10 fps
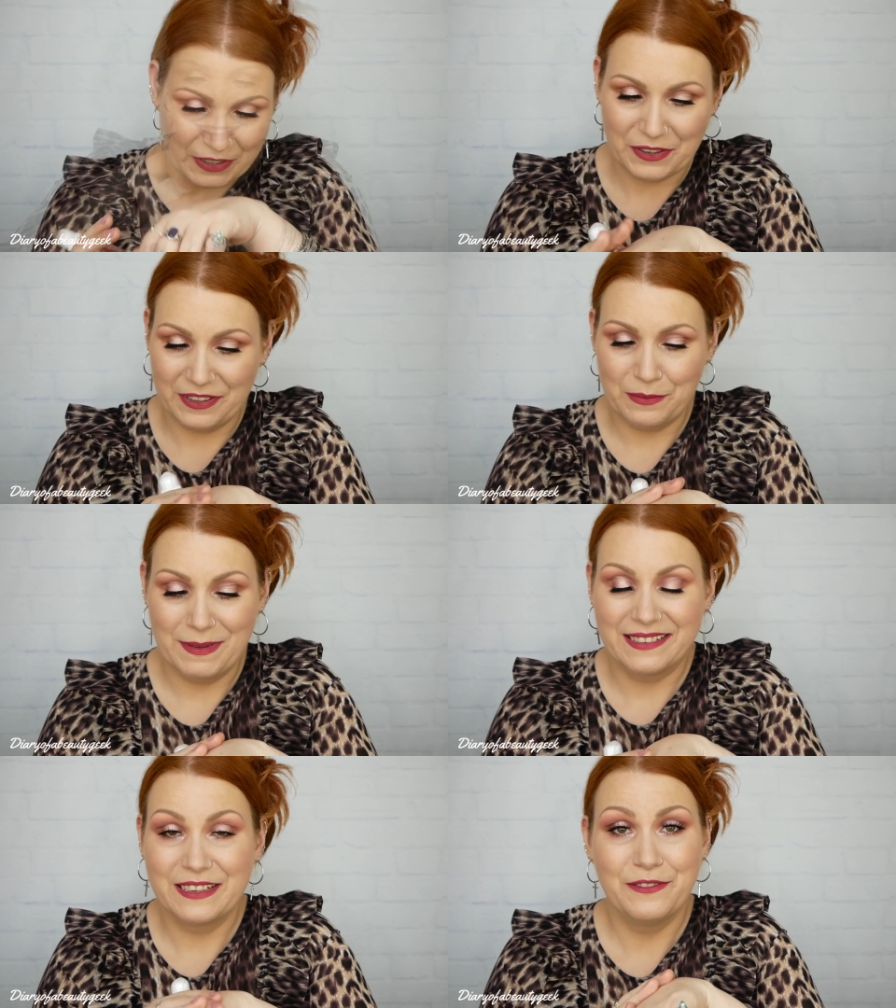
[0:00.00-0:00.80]
Oh, that
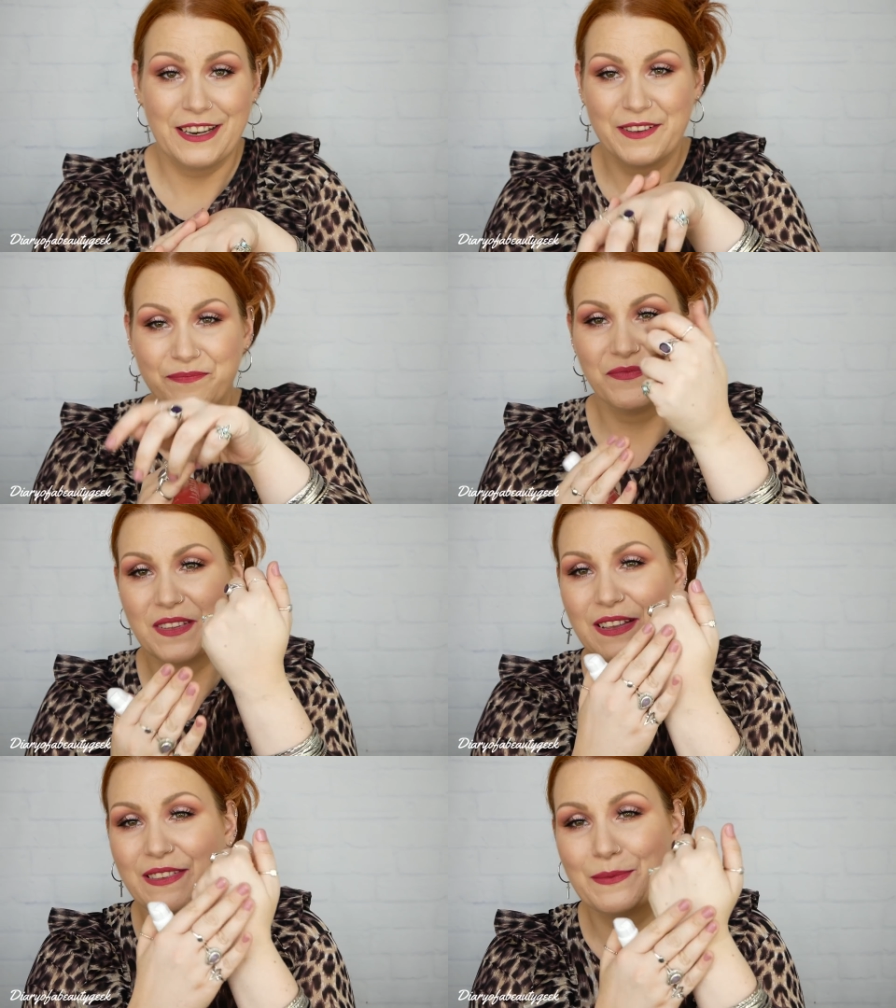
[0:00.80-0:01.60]
smells lovely.
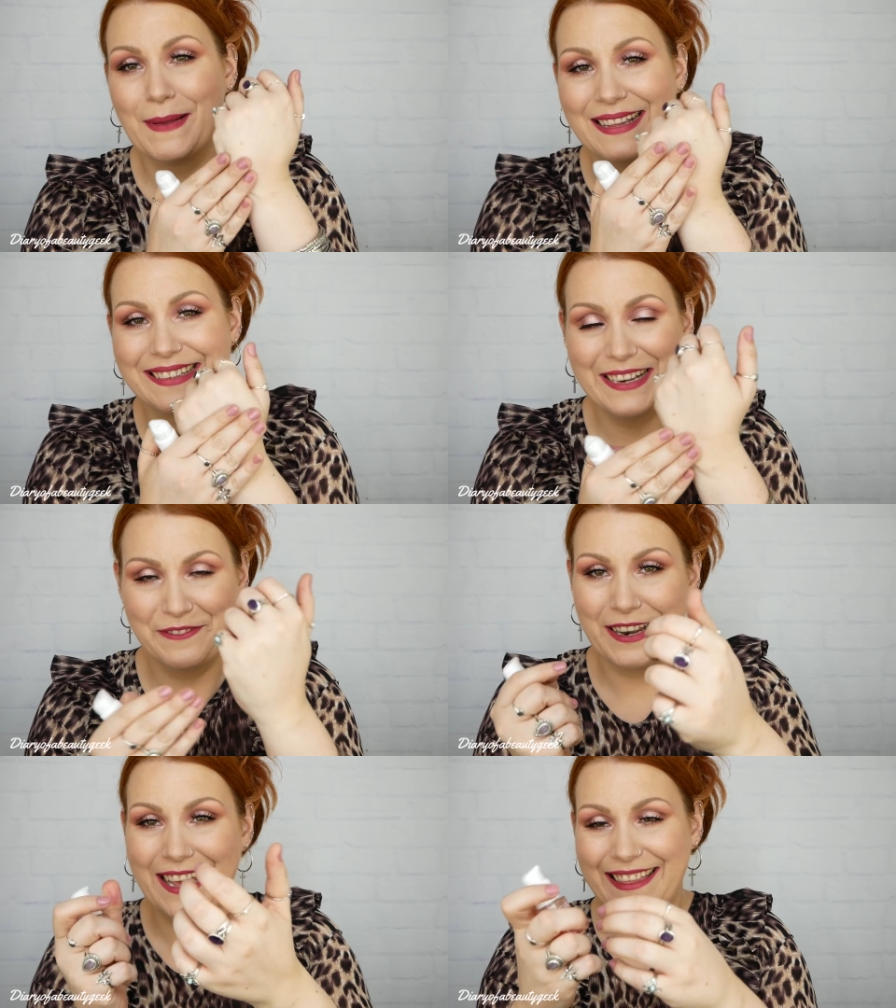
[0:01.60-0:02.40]
It smells
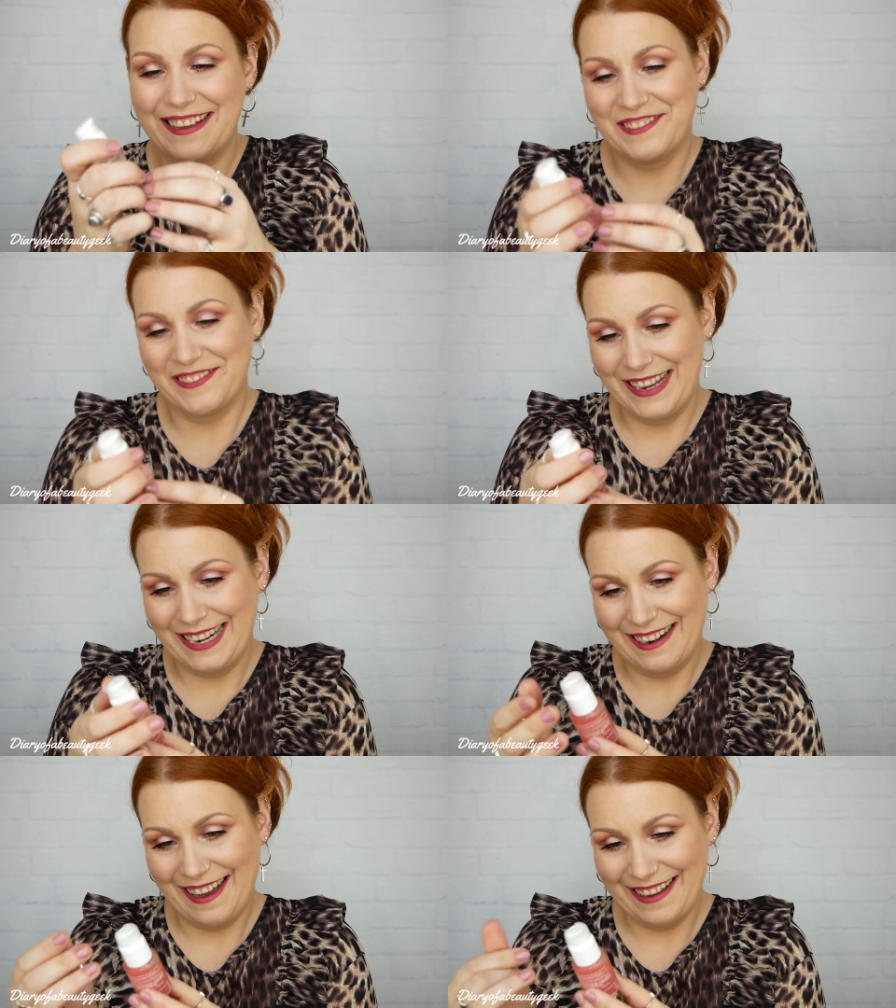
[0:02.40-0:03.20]
lovely. That is
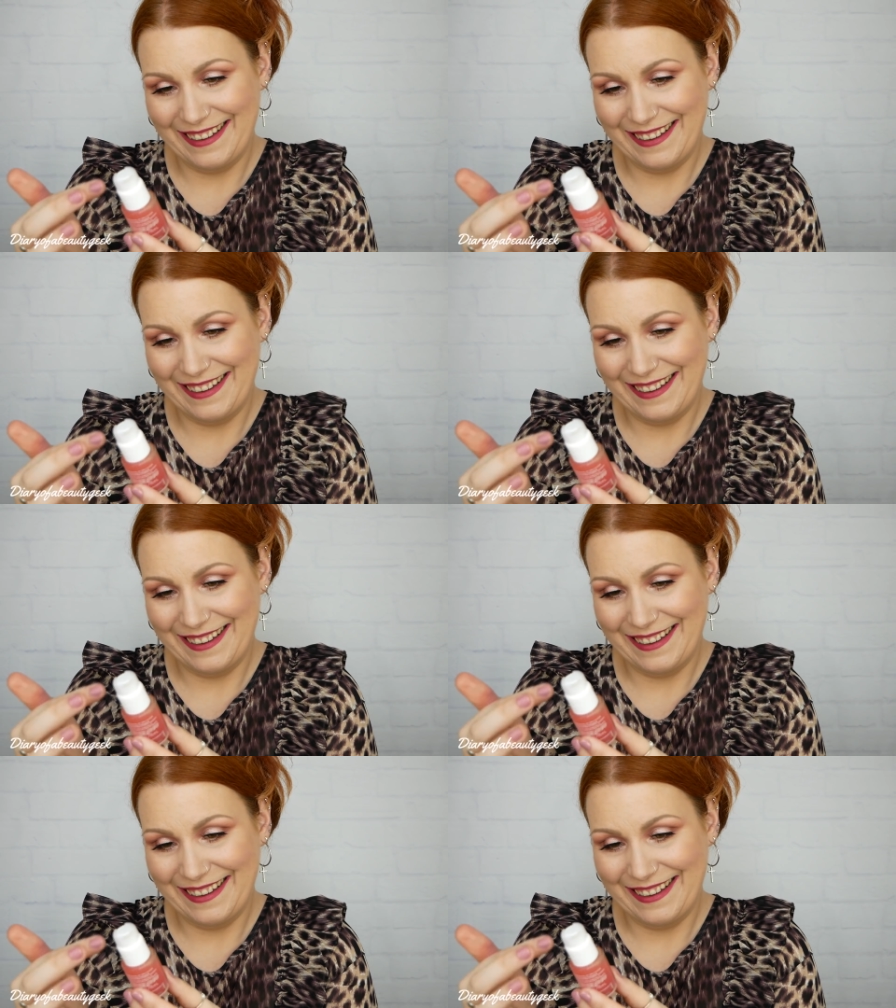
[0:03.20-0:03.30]
really